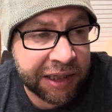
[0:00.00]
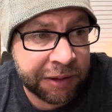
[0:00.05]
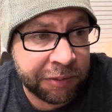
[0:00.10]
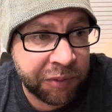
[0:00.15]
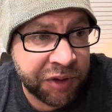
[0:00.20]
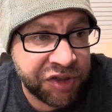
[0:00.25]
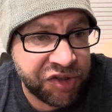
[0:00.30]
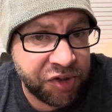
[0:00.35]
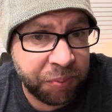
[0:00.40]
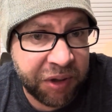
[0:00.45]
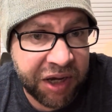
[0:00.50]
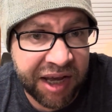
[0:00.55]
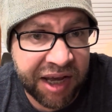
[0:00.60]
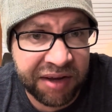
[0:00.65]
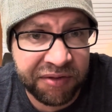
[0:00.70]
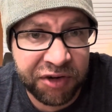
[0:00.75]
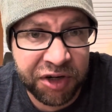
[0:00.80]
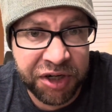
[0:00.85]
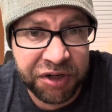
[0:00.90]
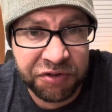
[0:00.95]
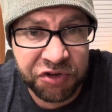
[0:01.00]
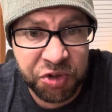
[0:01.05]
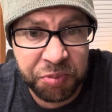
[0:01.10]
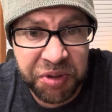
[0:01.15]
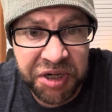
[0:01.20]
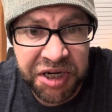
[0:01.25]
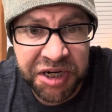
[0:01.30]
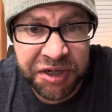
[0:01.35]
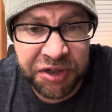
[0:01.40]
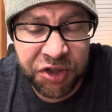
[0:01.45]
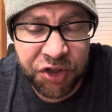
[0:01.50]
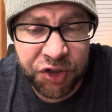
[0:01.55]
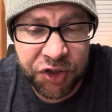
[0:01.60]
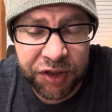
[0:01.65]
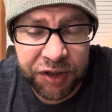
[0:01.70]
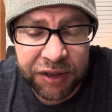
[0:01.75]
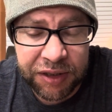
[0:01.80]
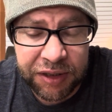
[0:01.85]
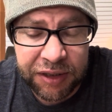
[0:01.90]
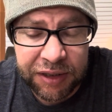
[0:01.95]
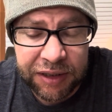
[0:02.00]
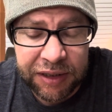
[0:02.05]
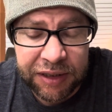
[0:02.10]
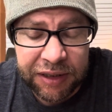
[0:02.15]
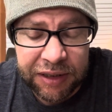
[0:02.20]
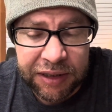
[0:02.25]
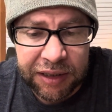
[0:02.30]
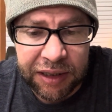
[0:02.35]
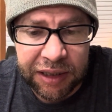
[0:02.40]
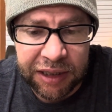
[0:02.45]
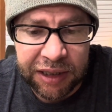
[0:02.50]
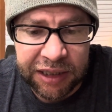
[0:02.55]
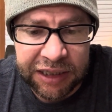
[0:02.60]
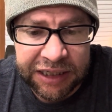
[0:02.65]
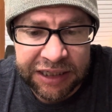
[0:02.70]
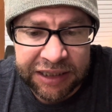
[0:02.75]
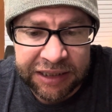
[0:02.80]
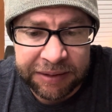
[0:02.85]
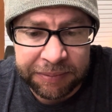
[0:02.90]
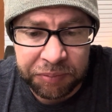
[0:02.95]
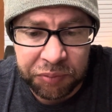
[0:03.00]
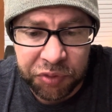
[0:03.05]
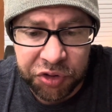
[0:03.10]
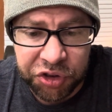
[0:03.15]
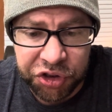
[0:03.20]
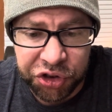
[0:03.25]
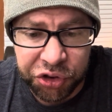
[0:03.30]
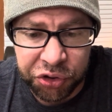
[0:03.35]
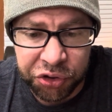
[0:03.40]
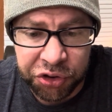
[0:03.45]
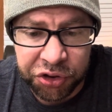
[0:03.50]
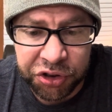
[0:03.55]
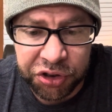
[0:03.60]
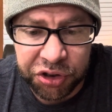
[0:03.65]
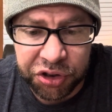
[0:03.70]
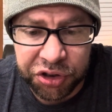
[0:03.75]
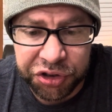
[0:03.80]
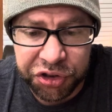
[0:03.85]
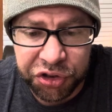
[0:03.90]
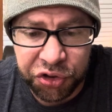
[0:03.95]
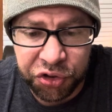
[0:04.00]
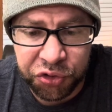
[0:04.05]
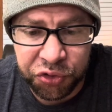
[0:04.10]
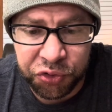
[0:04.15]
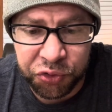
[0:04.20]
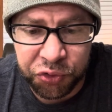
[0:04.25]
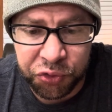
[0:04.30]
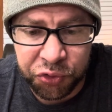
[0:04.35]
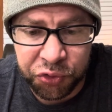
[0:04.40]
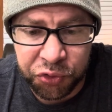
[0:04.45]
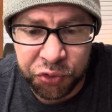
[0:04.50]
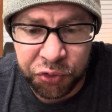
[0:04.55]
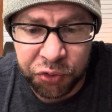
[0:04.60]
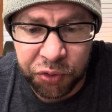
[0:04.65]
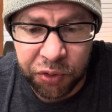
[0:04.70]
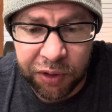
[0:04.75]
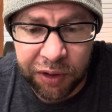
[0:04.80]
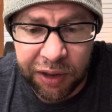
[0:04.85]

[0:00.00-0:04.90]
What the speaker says: is a poverty of speech. You're doing